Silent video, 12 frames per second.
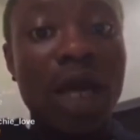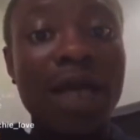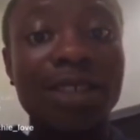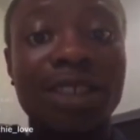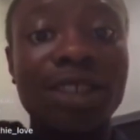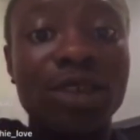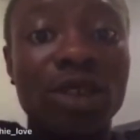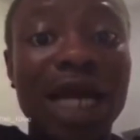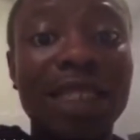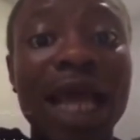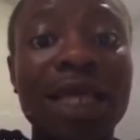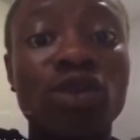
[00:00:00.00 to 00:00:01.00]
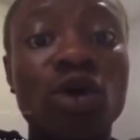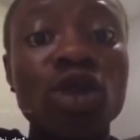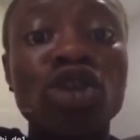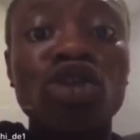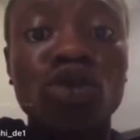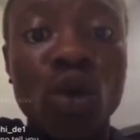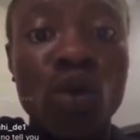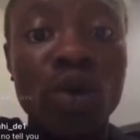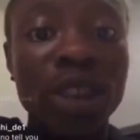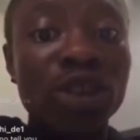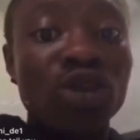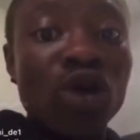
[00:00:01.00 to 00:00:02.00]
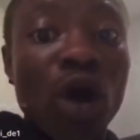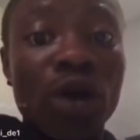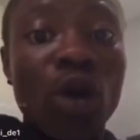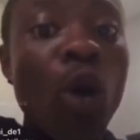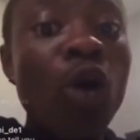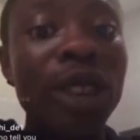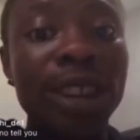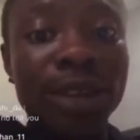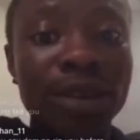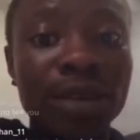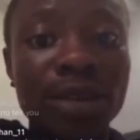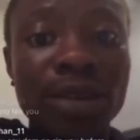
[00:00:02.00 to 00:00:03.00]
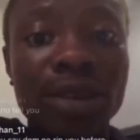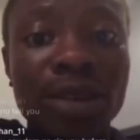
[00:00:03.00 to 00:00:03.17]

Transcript: You can see, Kata is going show with the song only.